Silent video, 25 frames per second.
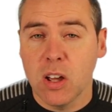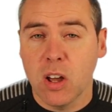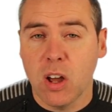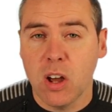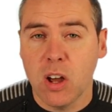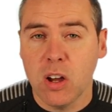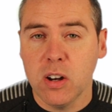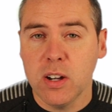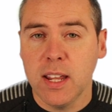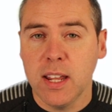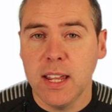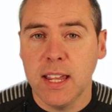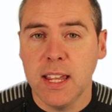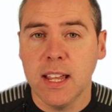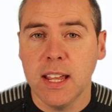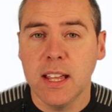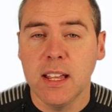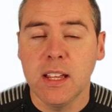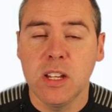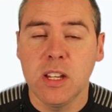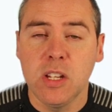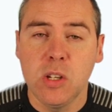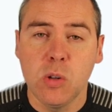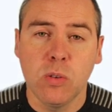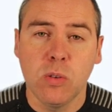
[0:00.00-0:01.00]
On
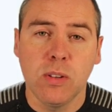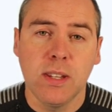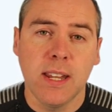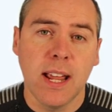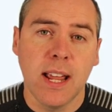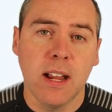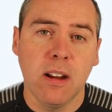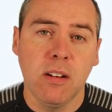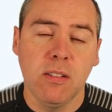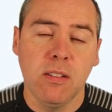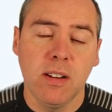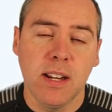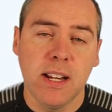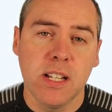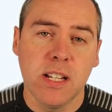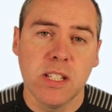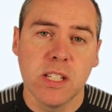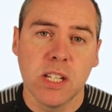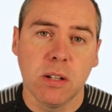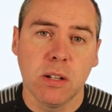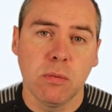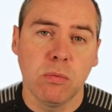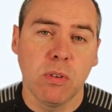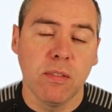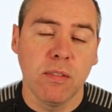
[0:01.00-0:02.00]
here, you'll now need
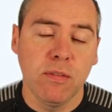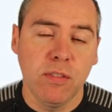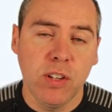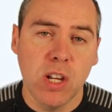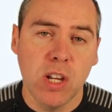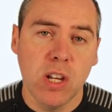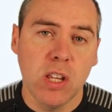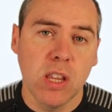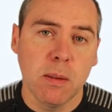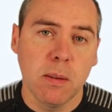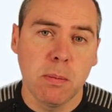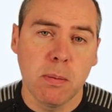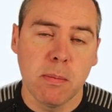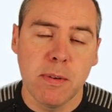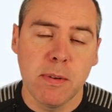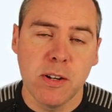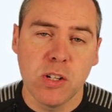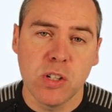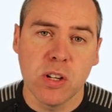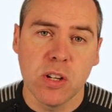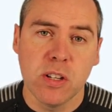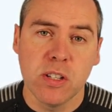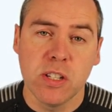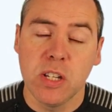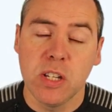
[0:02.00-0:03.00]
to review the
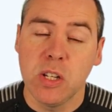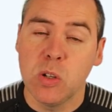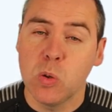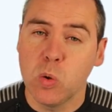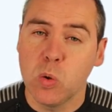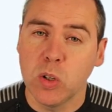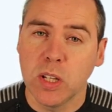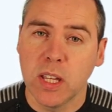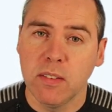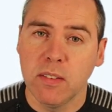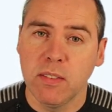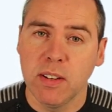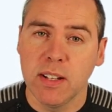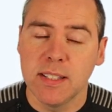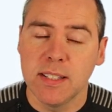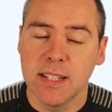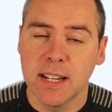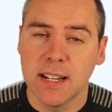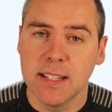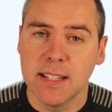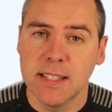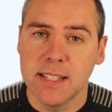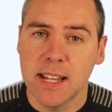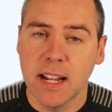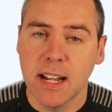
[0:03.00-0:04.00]
permissions you're giving to
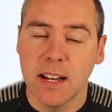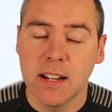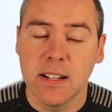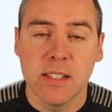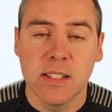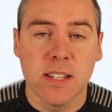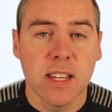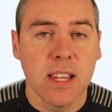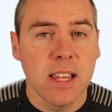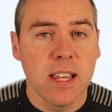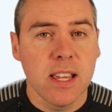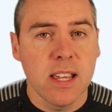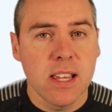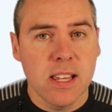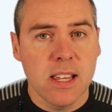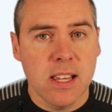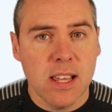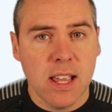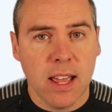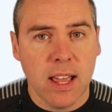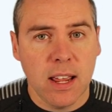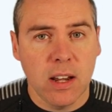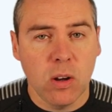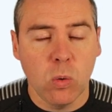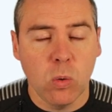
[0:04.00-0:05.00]
the tenant
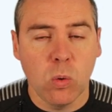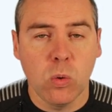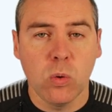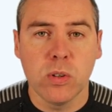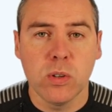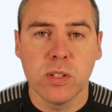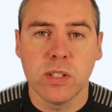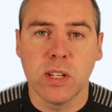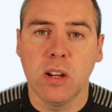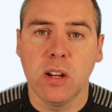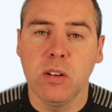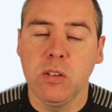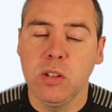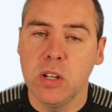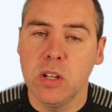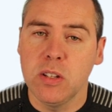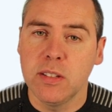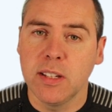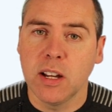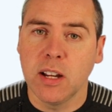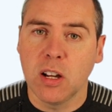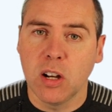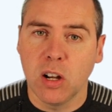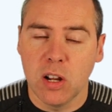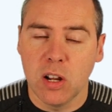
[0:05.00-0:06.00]
and also use
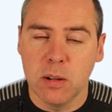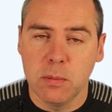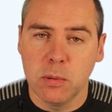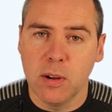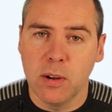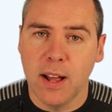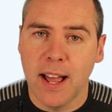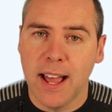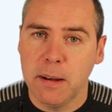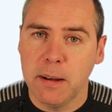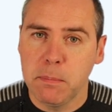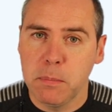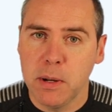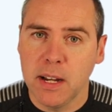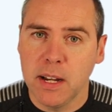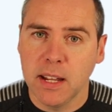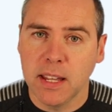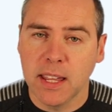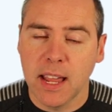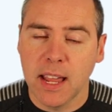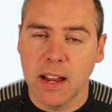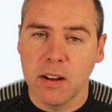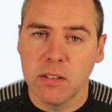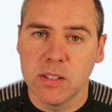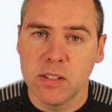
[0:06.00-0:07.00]
a global admin
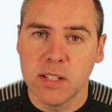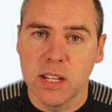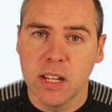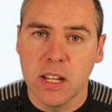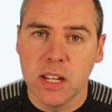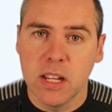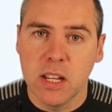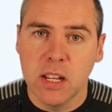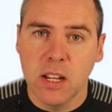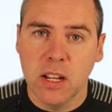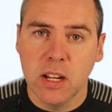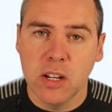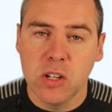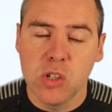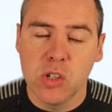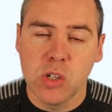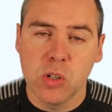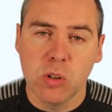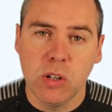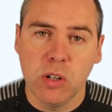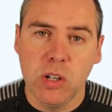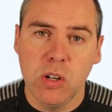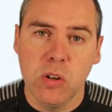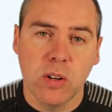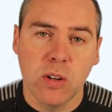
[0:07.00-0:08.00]
account,
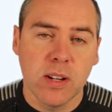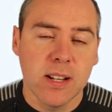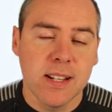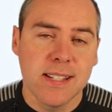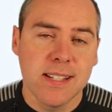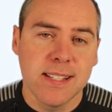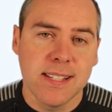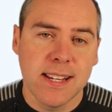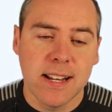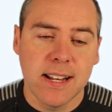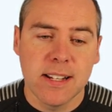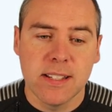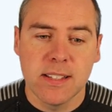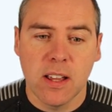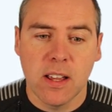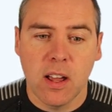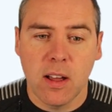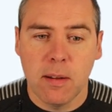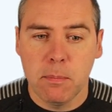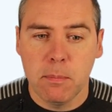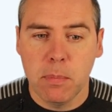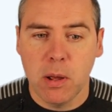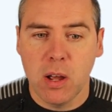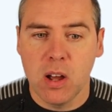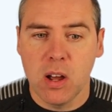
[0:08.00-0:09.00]
ensuring you consent
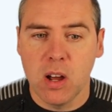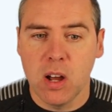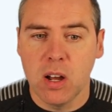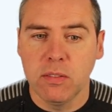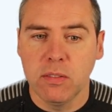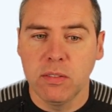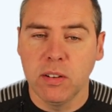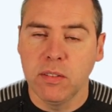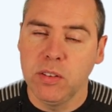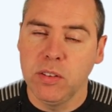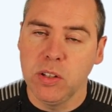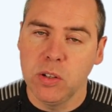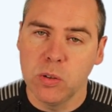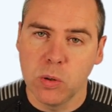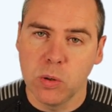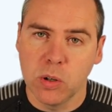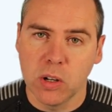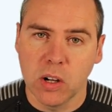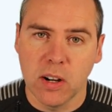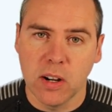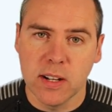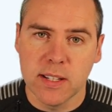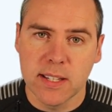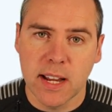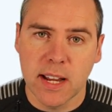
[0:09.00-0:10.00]
on behalf of the
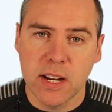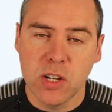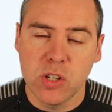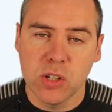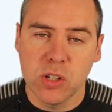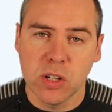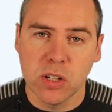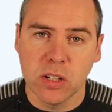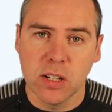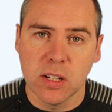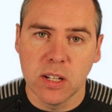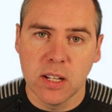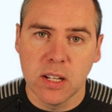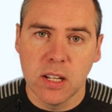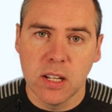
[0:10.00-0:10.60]
organization.